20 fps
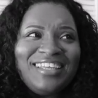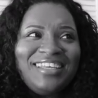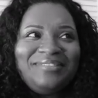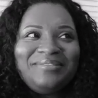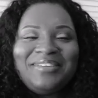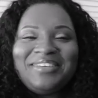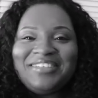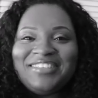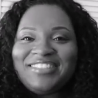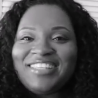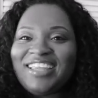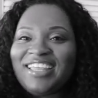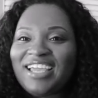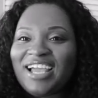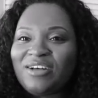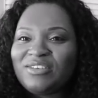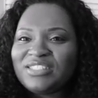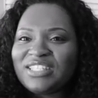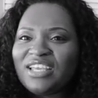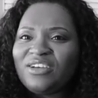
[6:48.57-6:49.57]
because I like
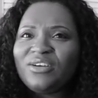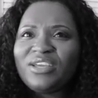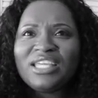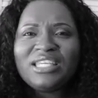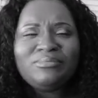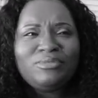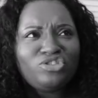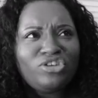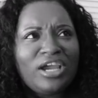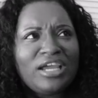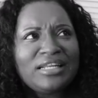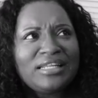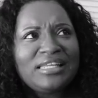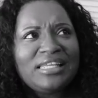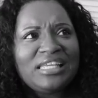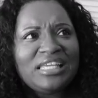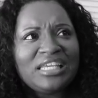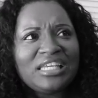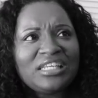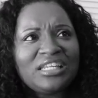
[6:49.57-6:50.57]
I was like, okay, let me try it
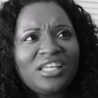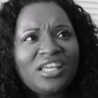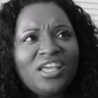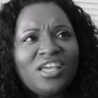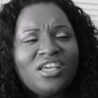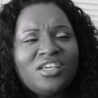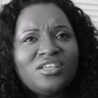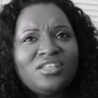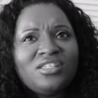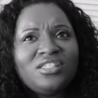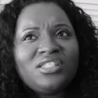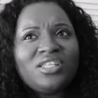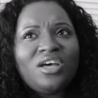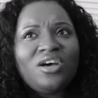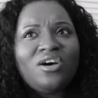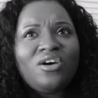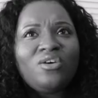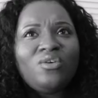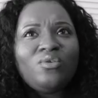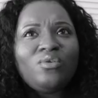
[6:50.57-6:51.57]
again.
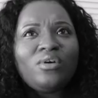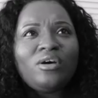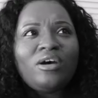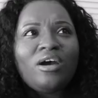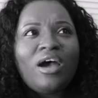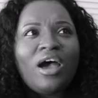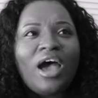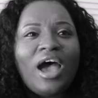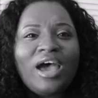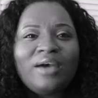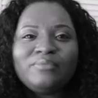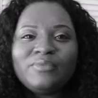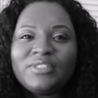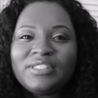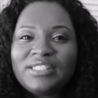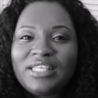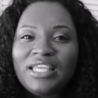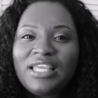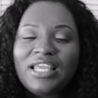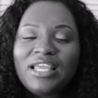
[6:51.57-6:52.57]
So I'm
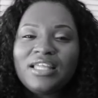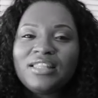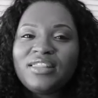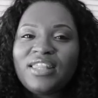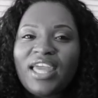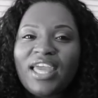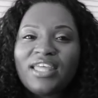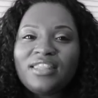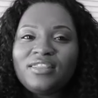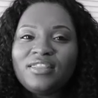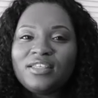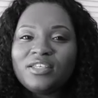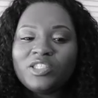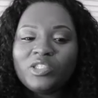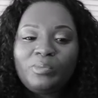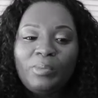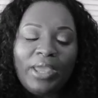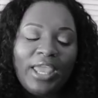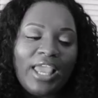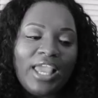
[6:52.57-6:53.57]
seeing that
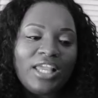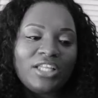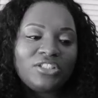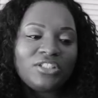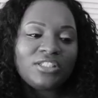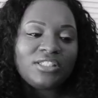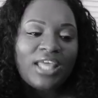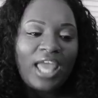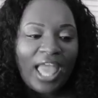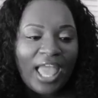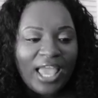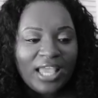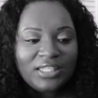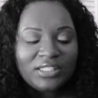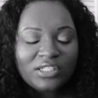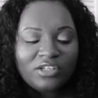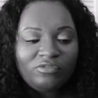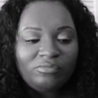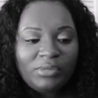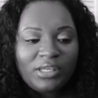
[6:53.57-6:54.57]
this page is
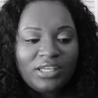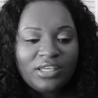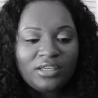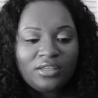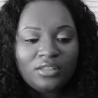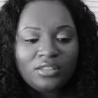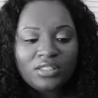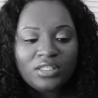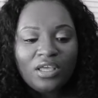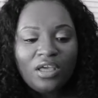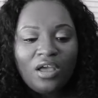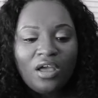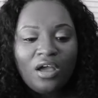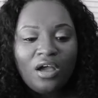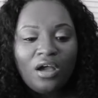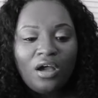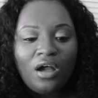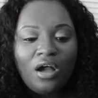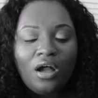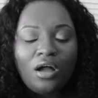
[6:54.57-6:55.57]
active because,
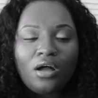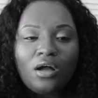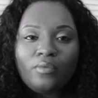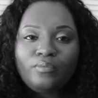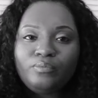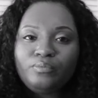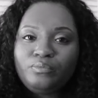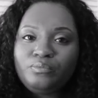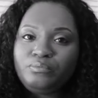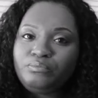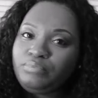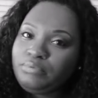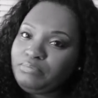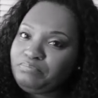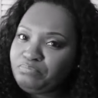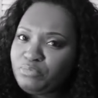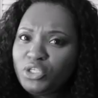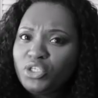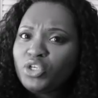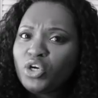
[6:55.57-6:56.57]
um,
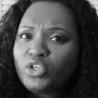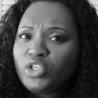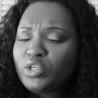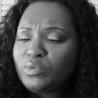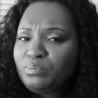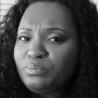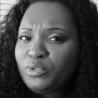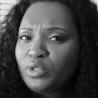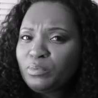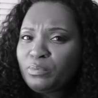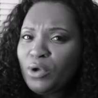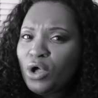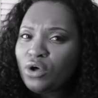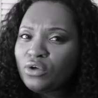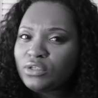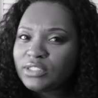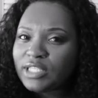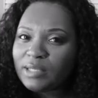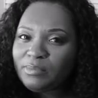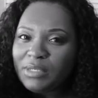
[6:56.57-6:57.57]
you know, your your
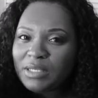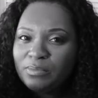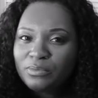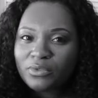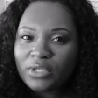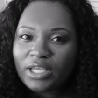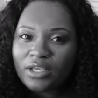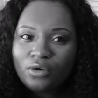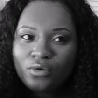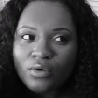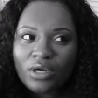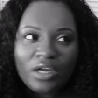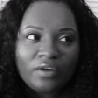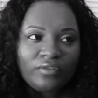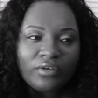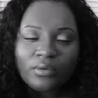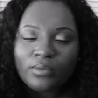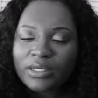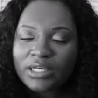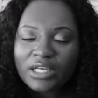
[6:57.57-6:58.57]
post like people like
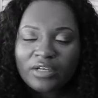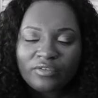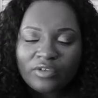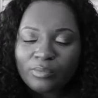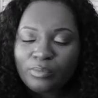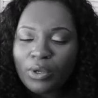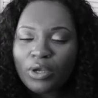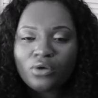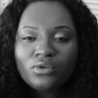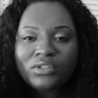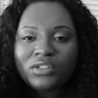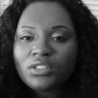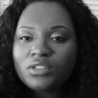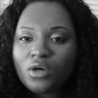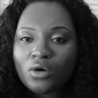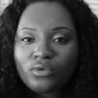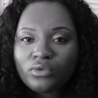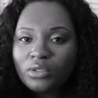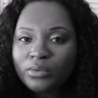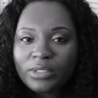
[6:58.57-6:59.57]
whoever, whatever, posting
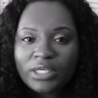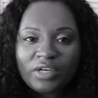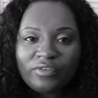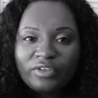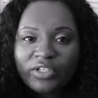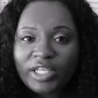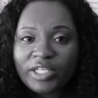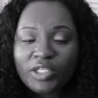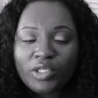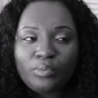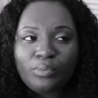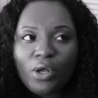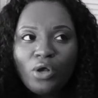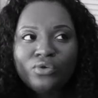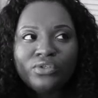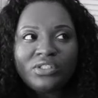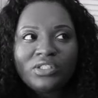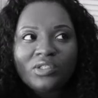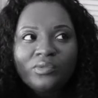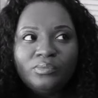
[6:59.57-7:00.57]
on or whatever, like you're
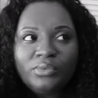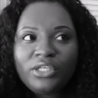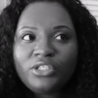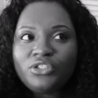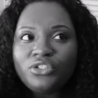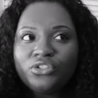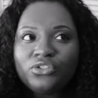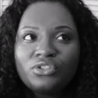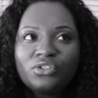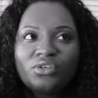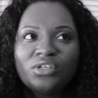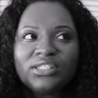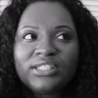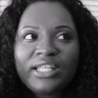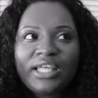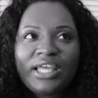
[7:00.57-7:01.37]
posting pictures. So it's